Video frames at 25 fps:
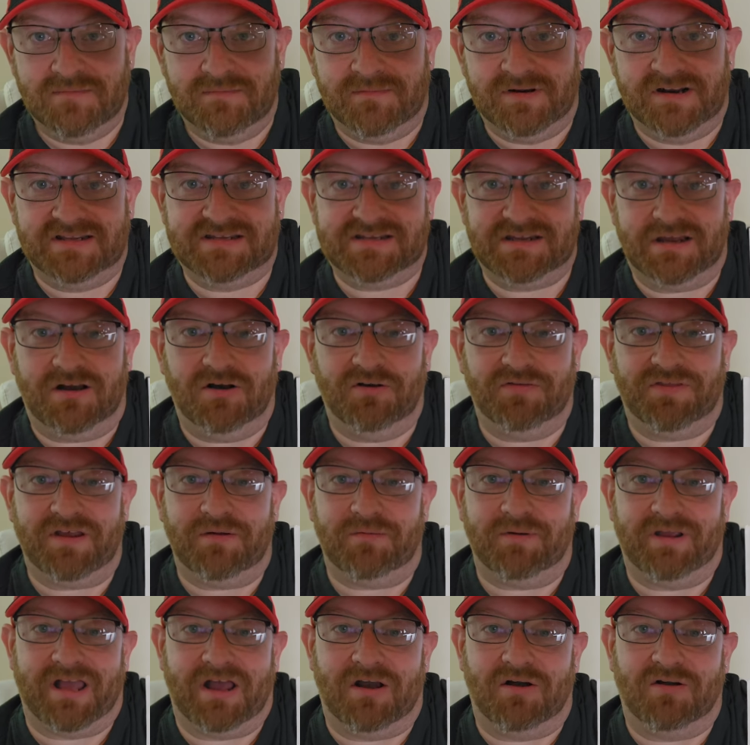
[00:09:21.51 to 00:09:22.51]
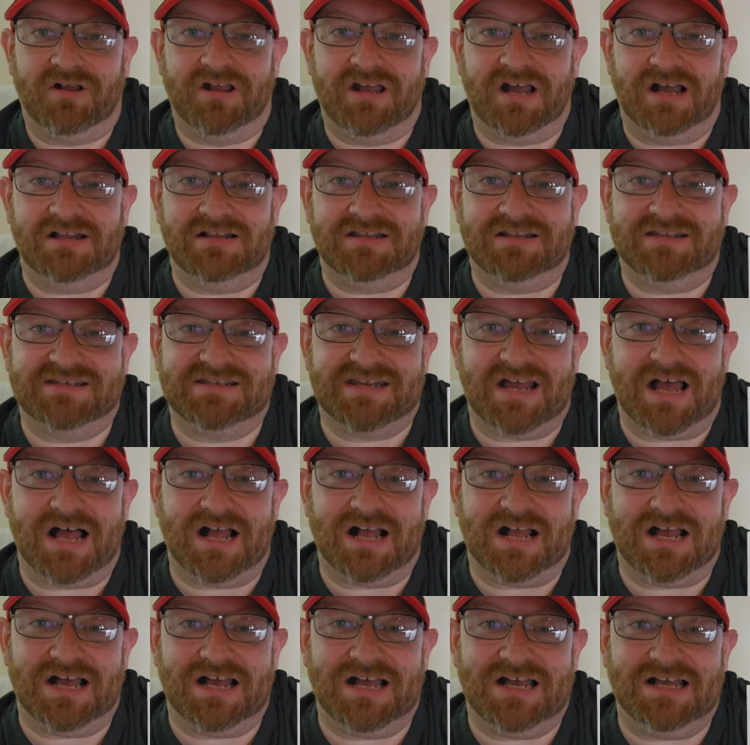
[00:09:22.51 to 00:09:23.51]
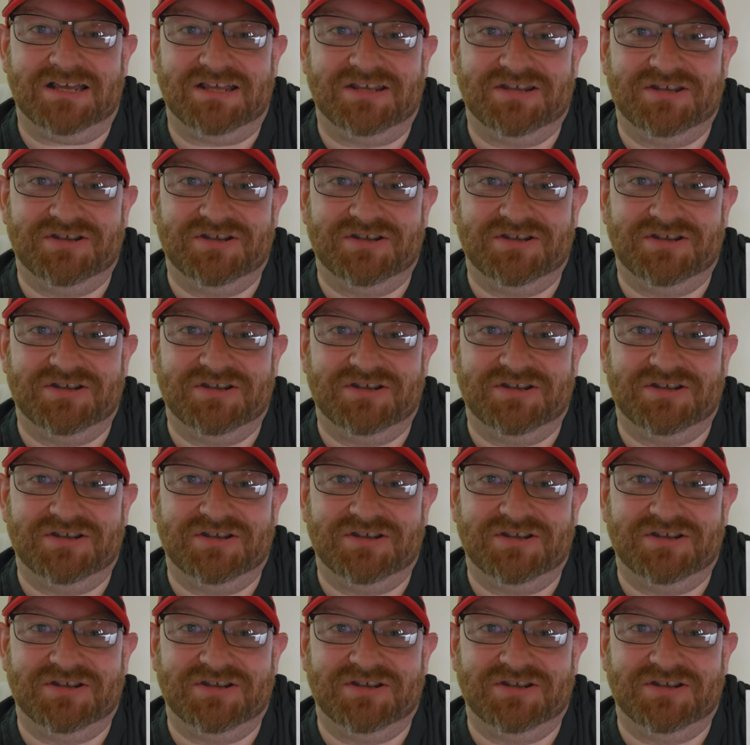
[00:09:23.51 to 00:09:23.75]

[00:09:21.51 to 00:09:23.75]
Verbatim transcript: but it's, oh there we go, Gonzaga